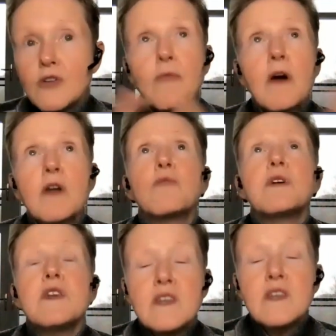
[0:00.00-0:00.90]
No matter
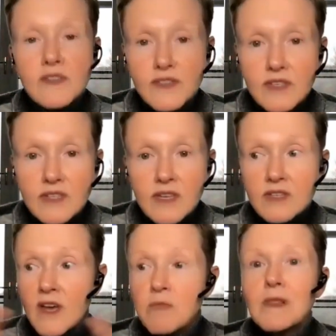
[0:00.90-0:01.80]
what it is that
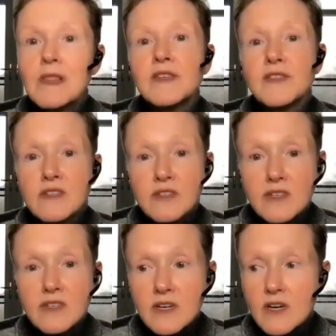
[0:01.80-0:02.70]
is unpleasant,